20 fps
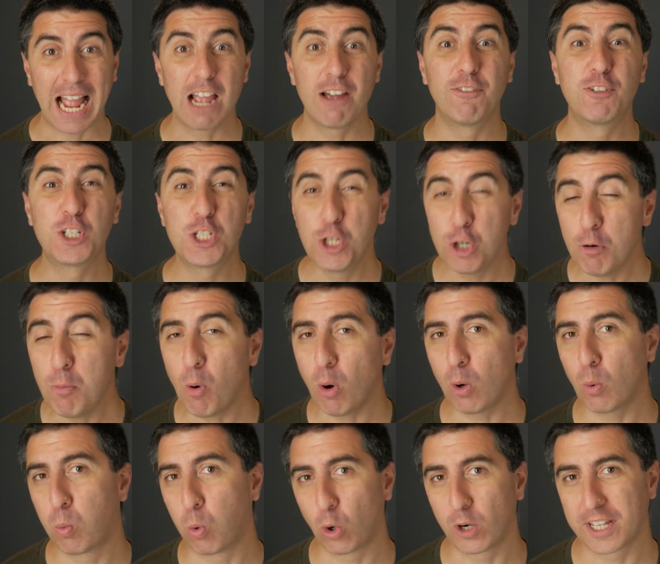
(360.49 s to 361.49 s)
I have two
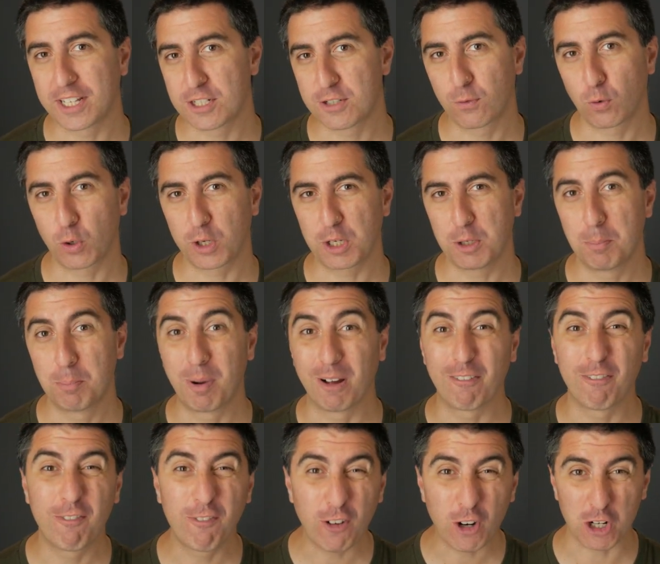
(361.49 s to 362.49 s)
more warnings for you,
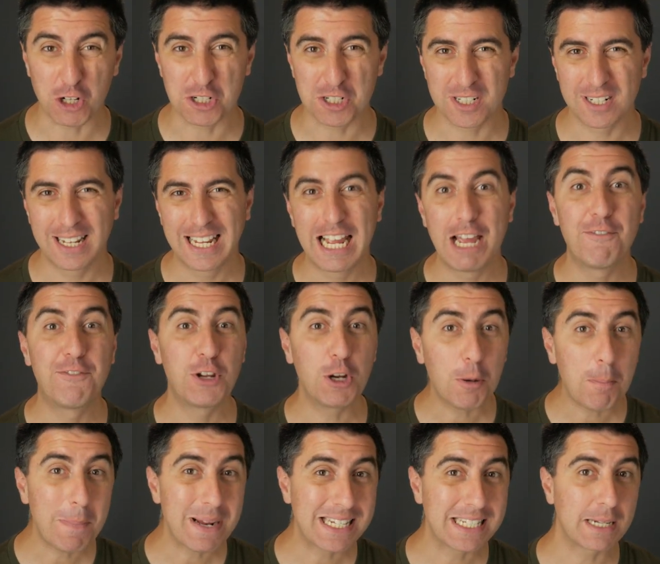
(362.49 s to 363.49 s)
but first, if
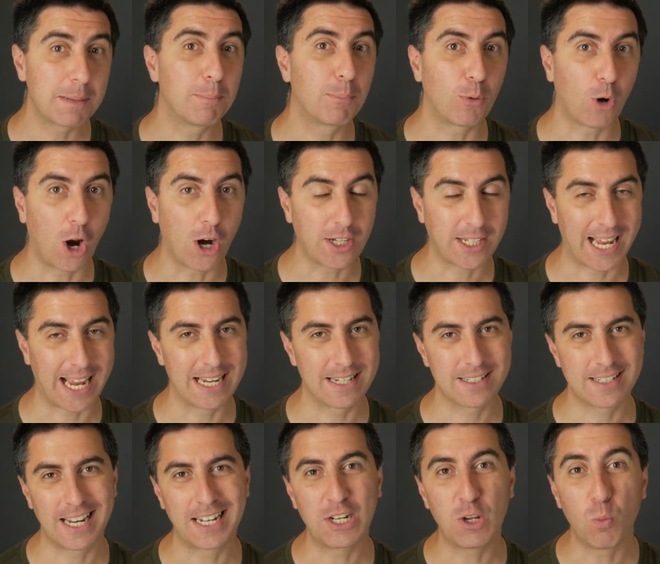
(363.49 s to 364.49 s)
you're mixing
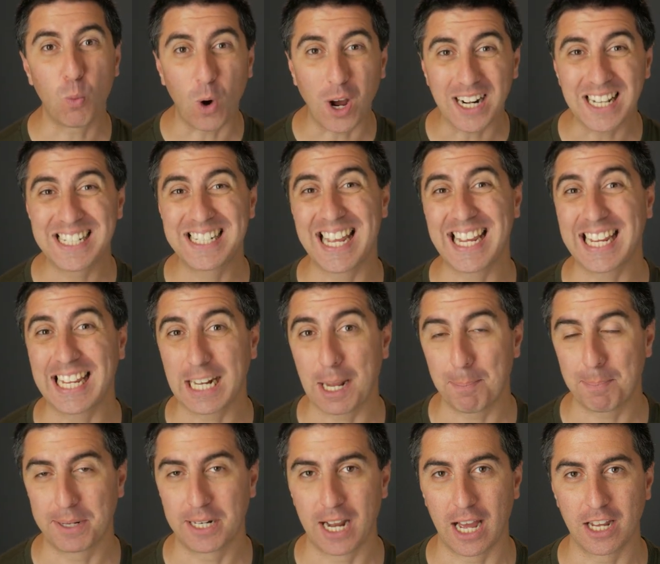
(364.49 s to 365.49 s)
broadcasts and you want to take it
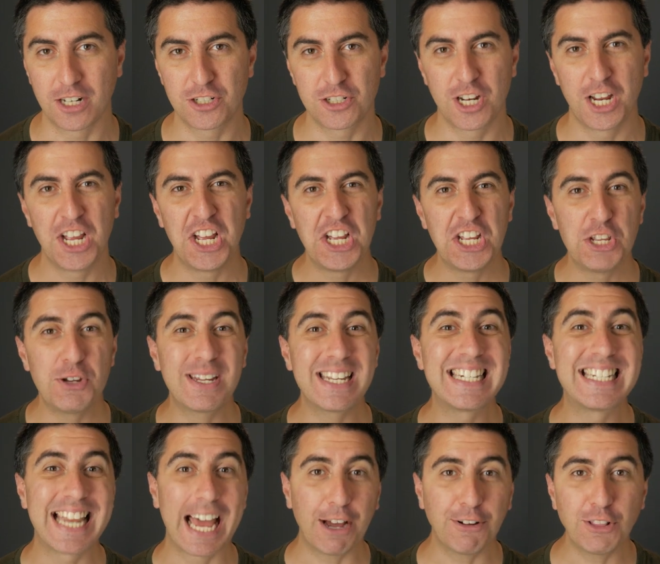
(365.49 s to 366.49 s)
up a notch, you
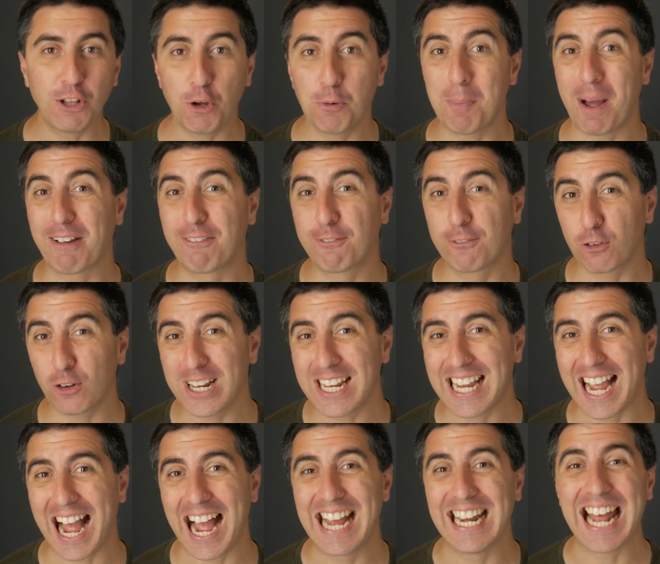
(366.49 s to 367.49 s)
can download my free
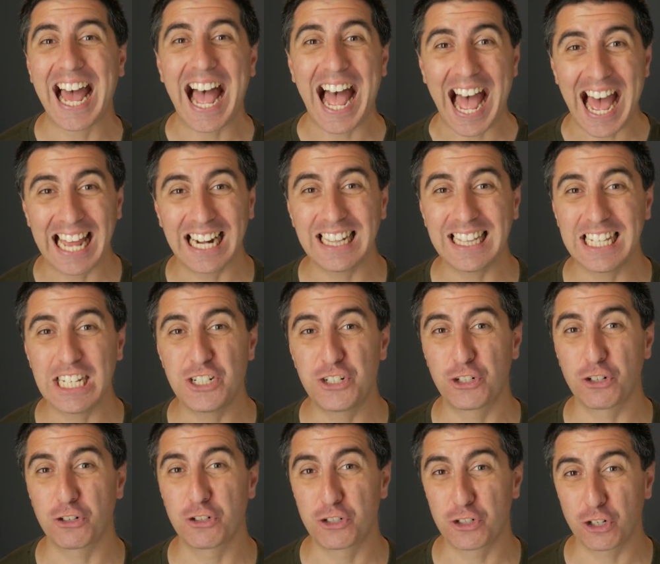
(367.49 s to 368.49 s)
guide, How to
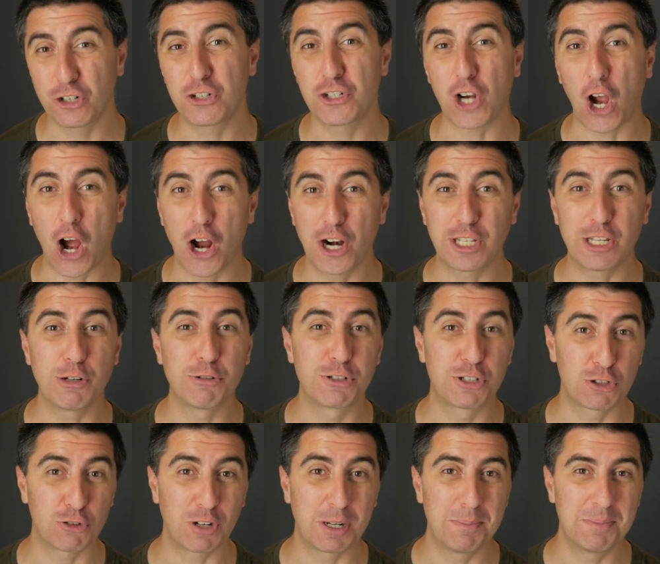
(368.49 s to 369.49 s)
Lead Your Church Audio
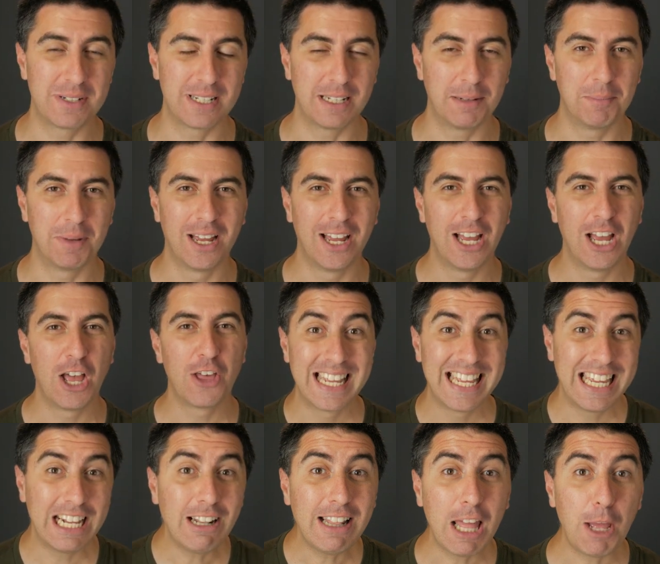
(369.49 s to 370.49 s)
Stream Team.
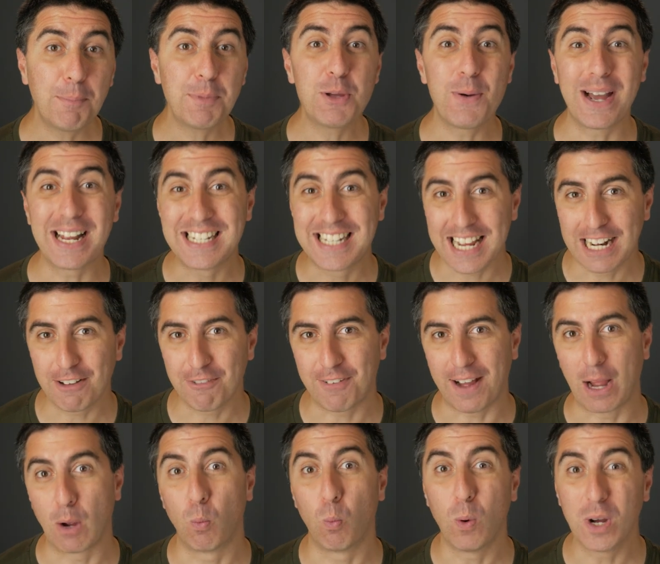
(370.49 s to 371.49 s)
It'll help you
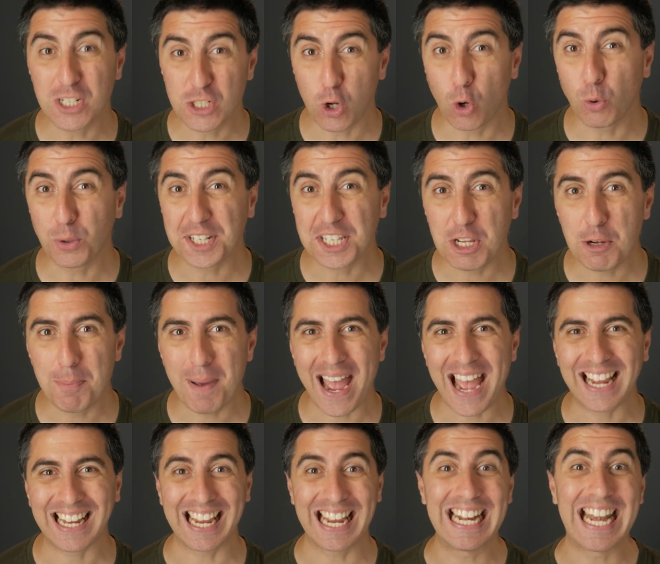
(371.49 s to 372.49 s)
identify what's holding you
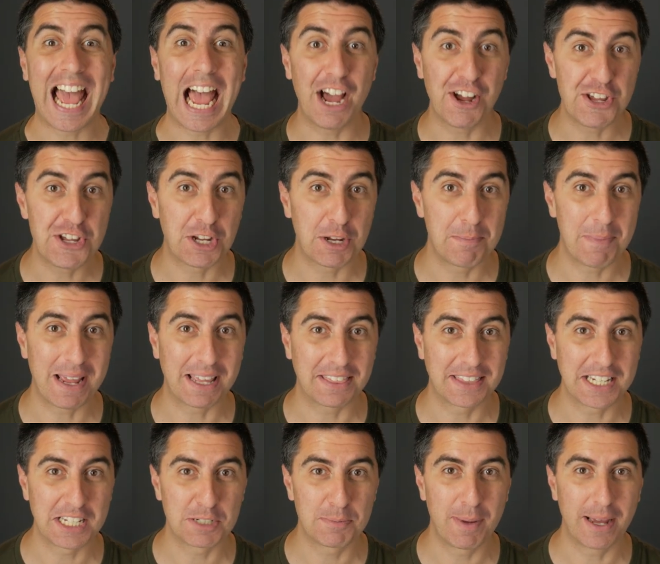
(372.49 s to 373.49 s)
back and how you can make
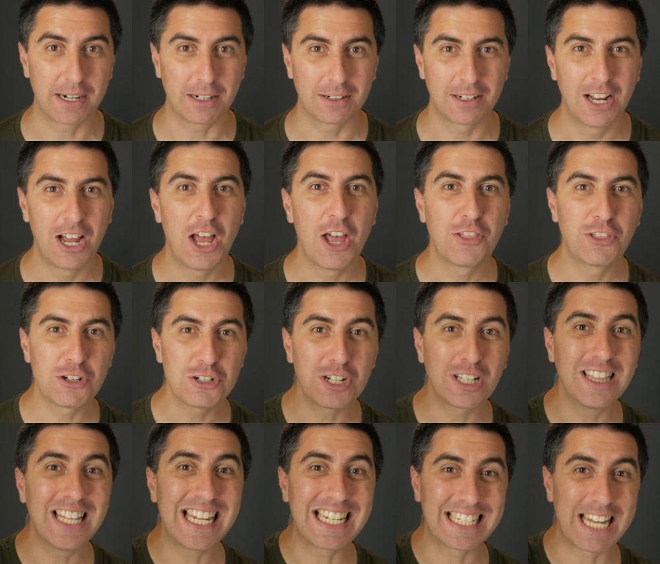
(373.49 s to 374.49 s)
things better. There's
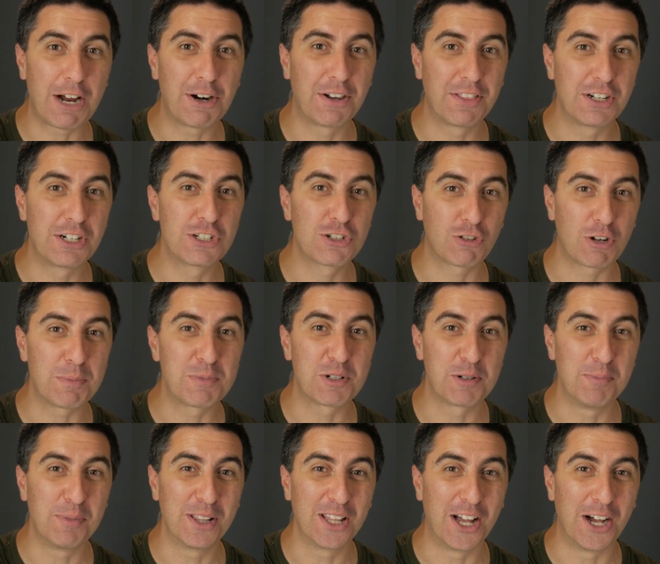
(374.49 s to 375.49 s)
a link down in the
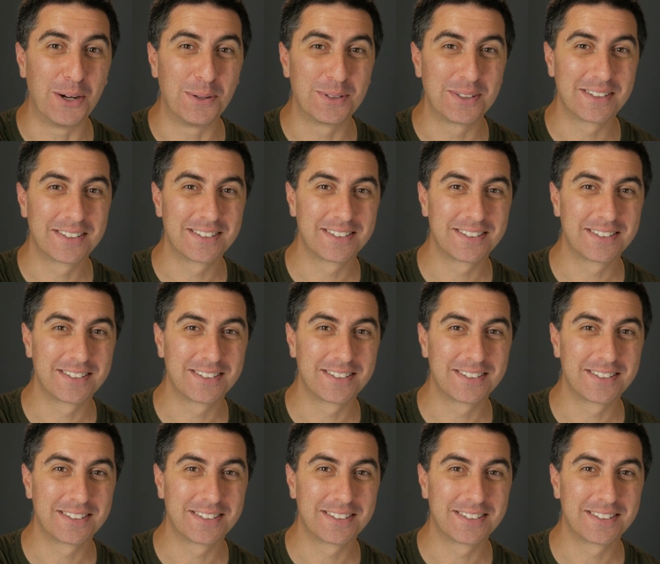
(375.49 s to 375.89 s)
description below.